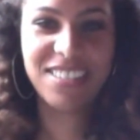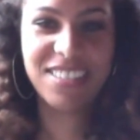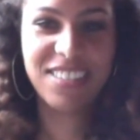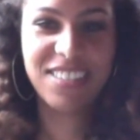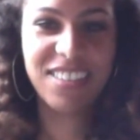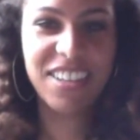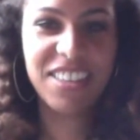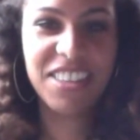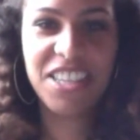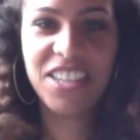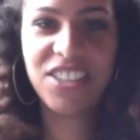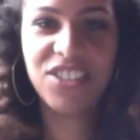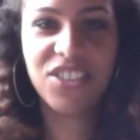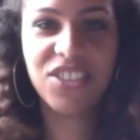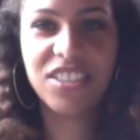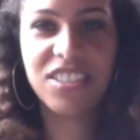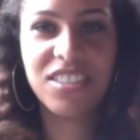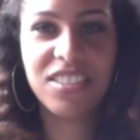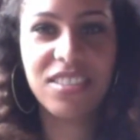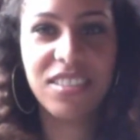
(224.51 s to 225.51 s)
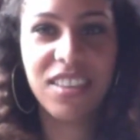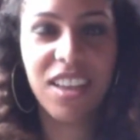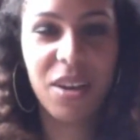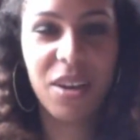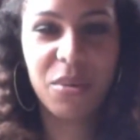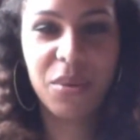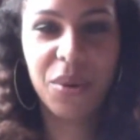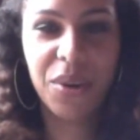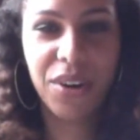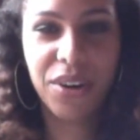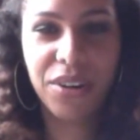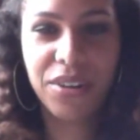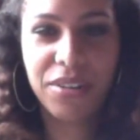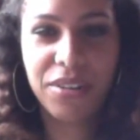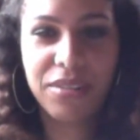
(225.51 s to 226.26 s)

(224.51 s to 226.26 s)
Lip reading: I think she's still at work.